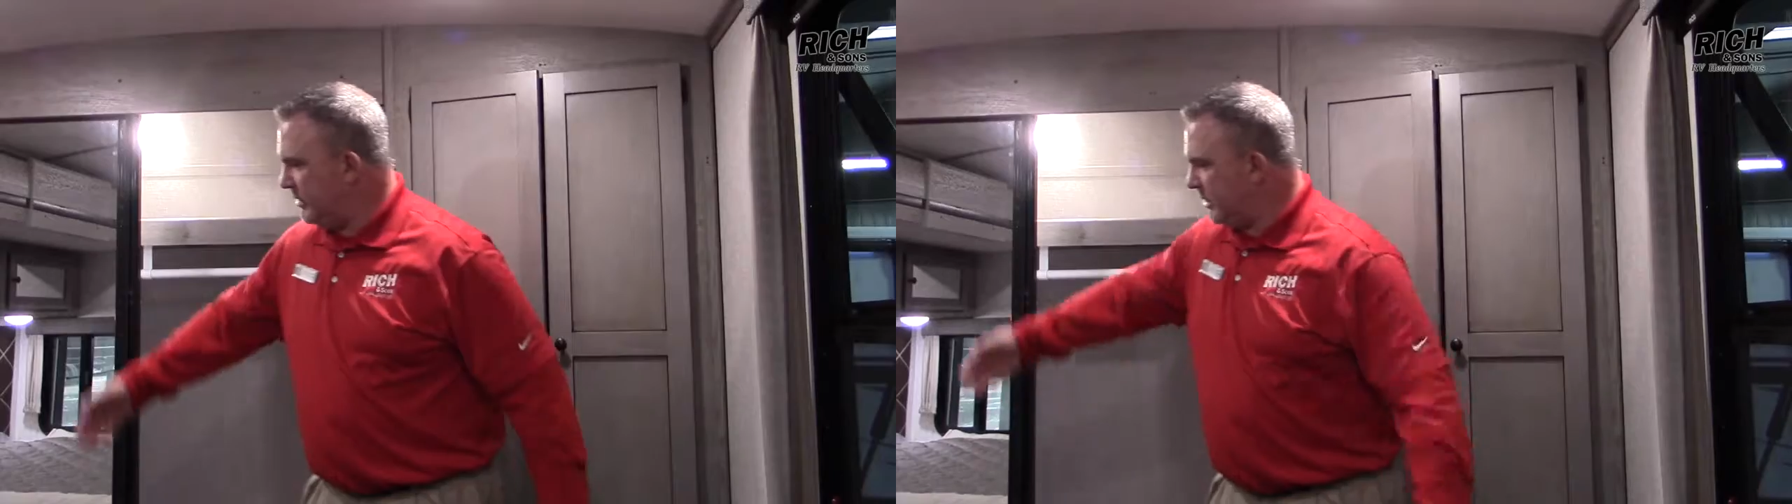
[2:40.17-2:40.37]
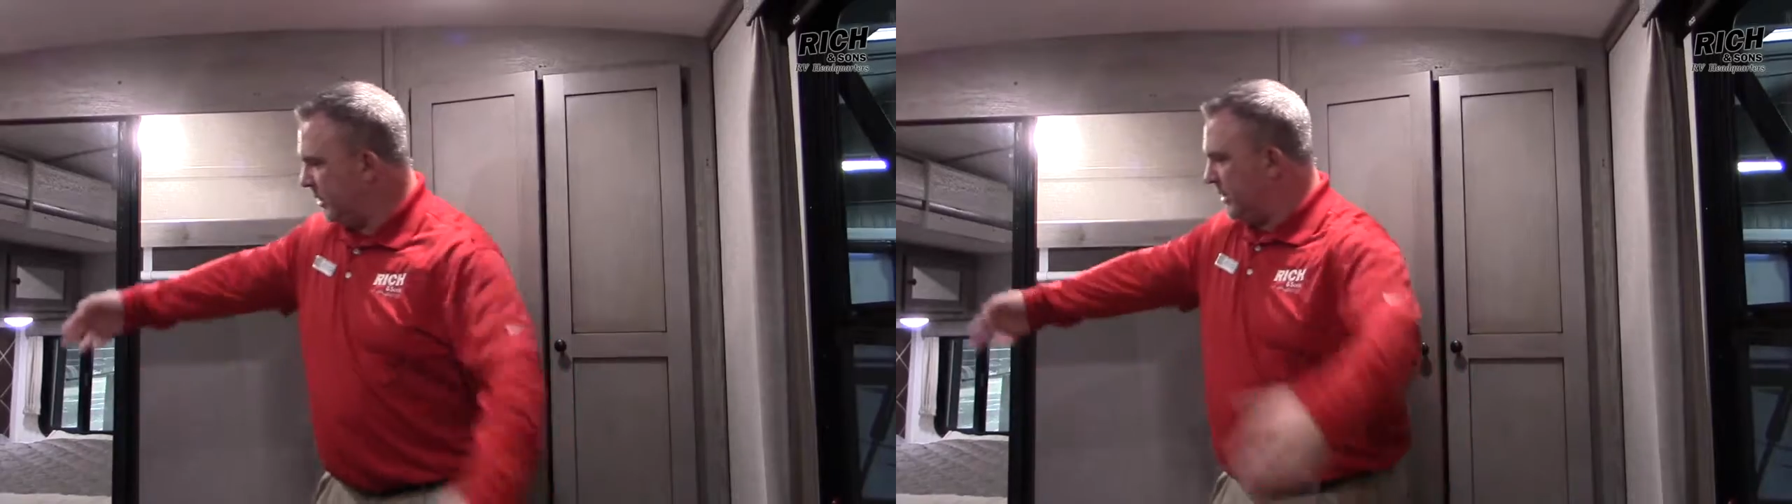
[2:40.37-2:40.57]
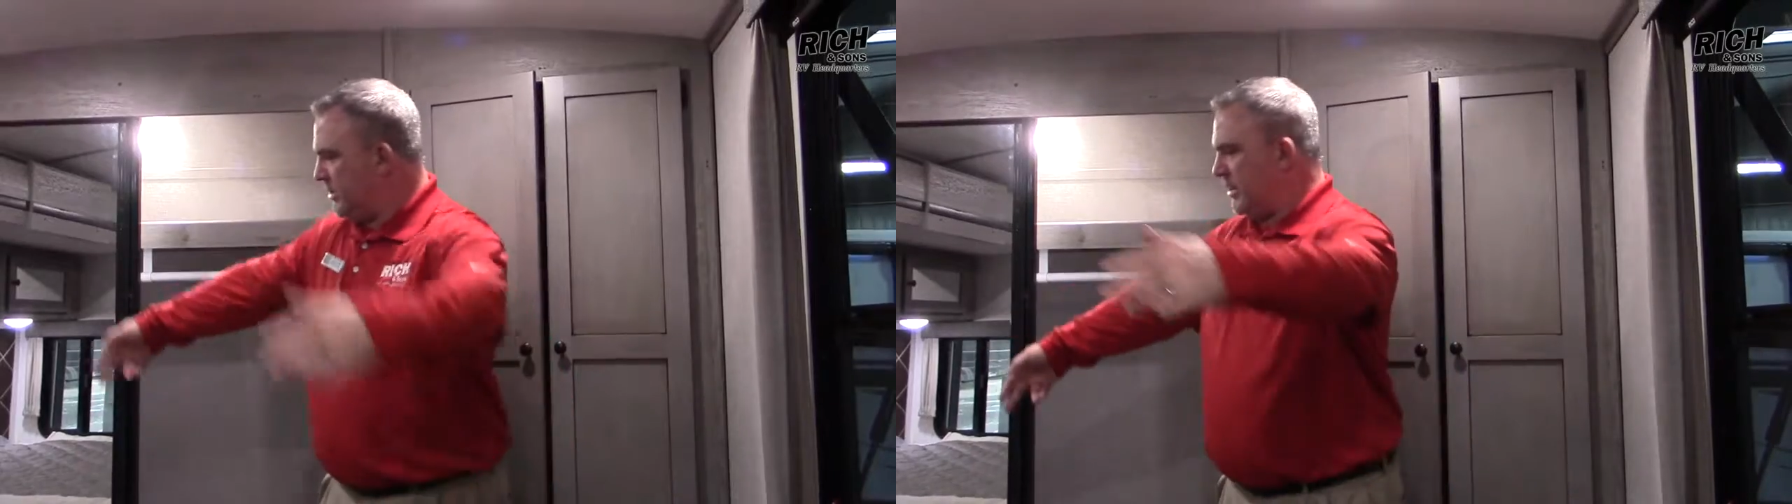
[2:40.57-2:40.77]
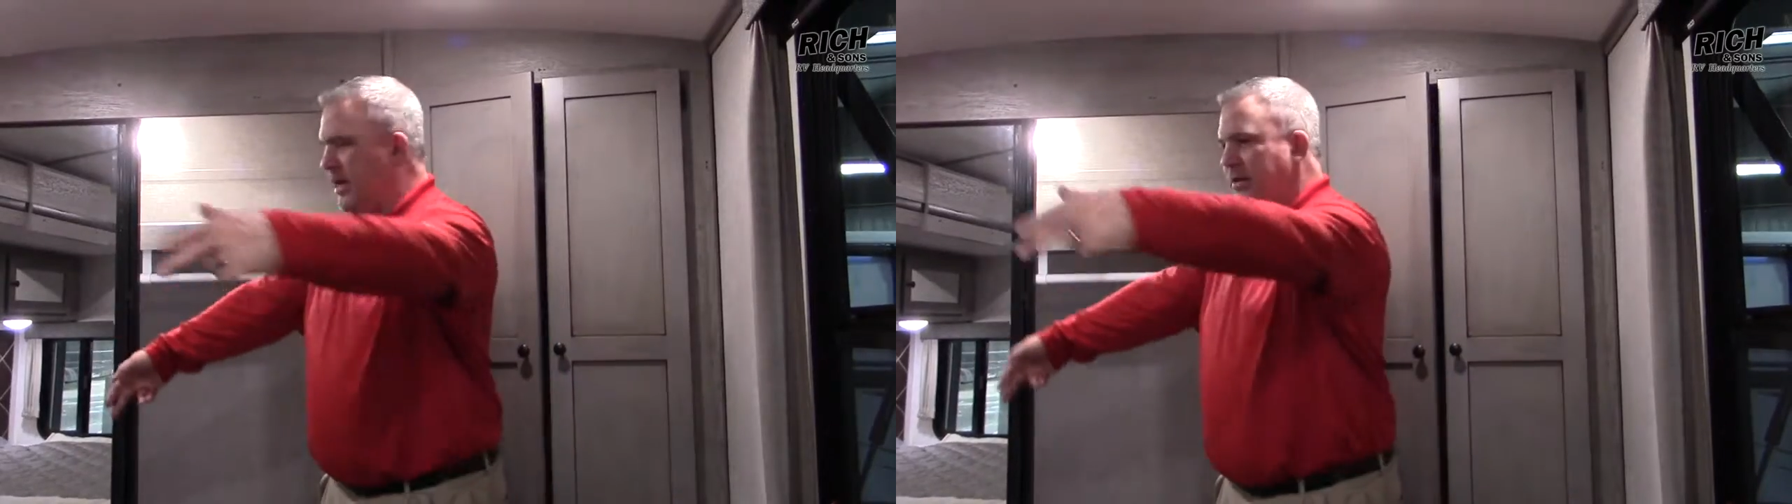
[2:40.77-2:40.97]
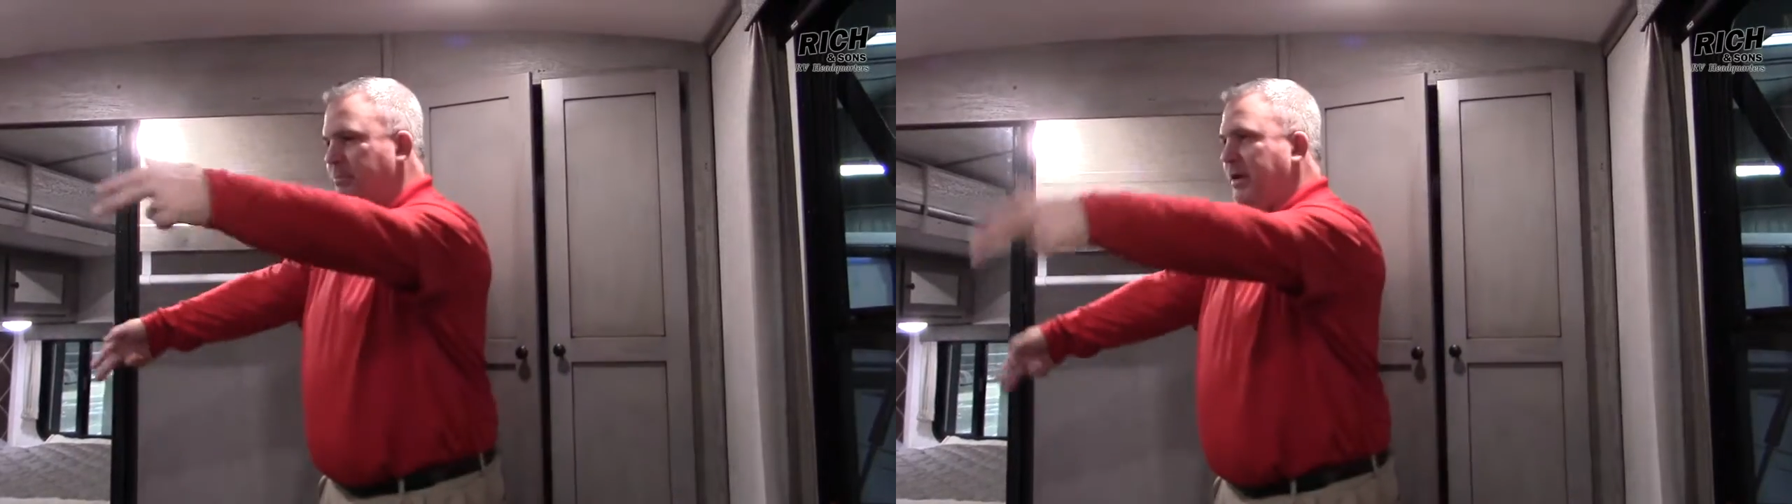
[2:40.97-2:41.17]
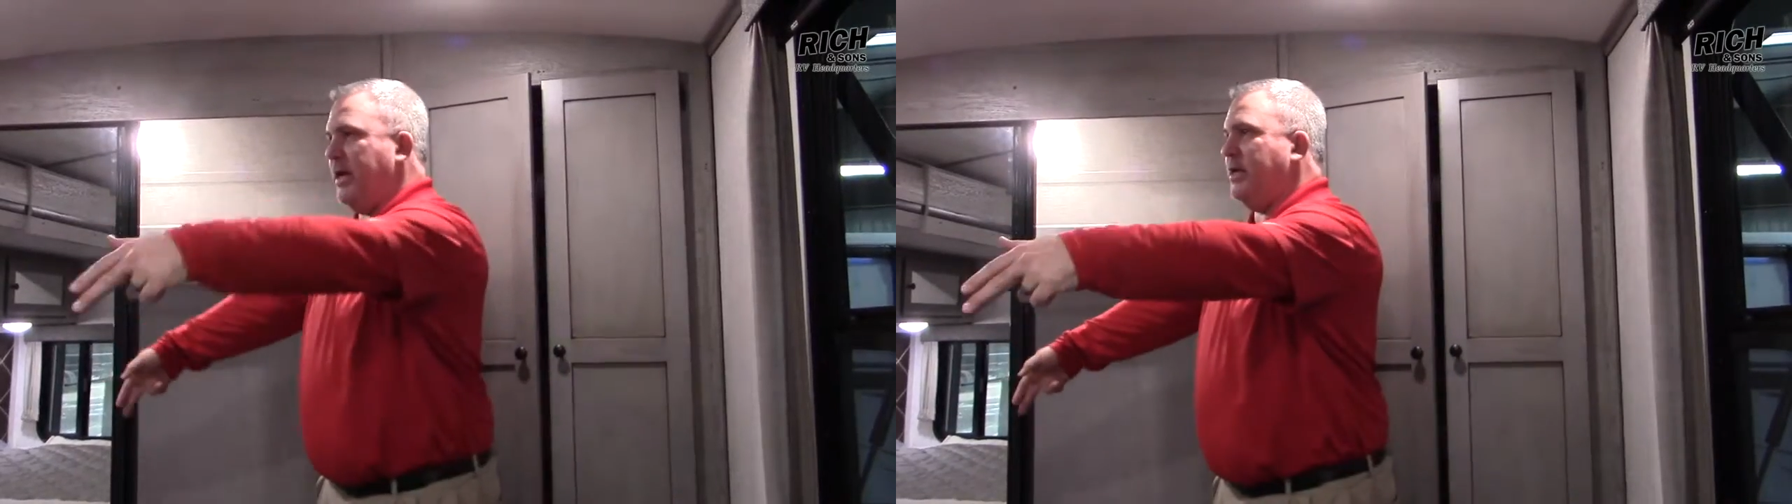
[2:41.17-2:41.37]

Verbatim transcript: on each side of the bed.